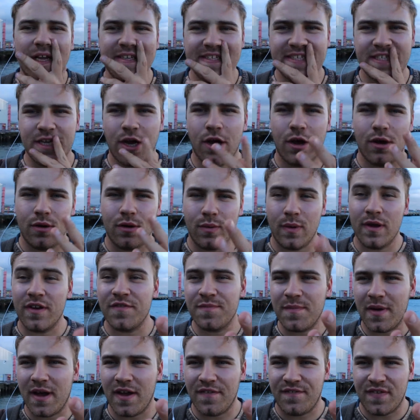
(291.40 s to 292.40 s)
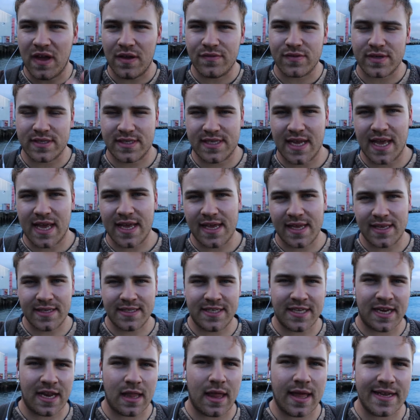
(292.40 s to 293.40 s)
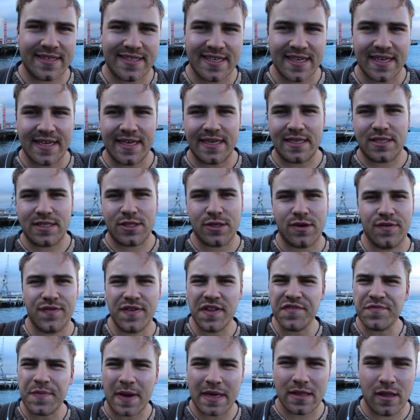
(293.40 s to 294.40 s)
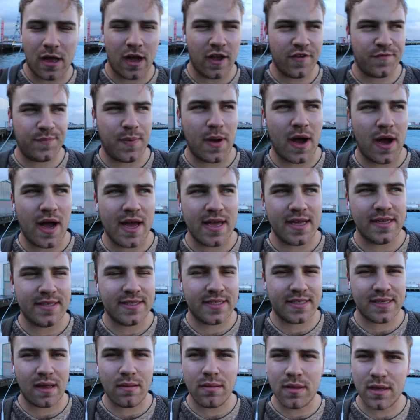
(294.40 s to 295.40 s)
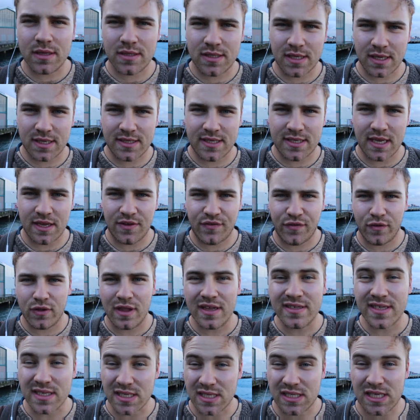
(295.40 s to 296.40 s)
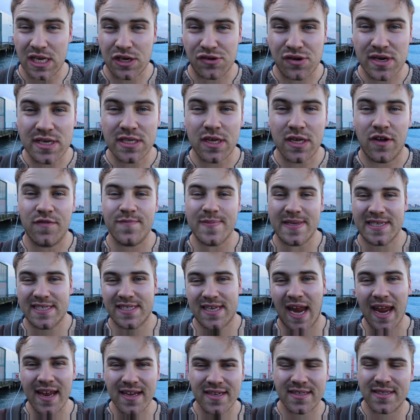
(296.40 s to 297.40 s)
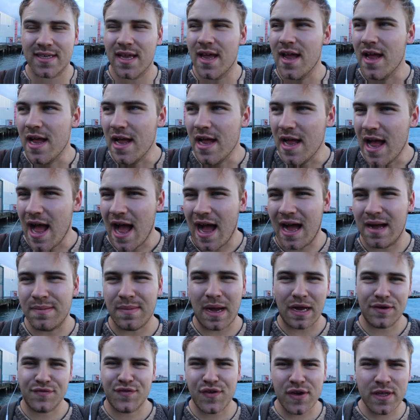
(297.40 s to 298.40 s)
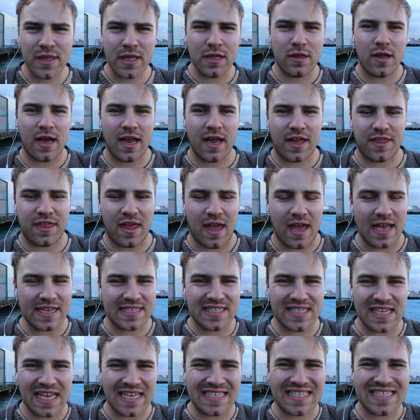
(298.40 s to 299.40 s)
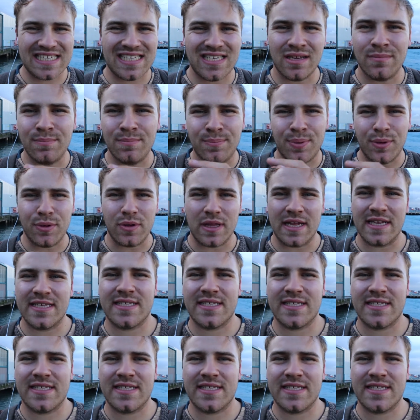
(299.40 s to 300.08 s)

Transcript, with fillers: So one of my favourite sayings that I like to sort of live my life by is something successful is a series of mistakes. Um, I really like that. It's it's simple.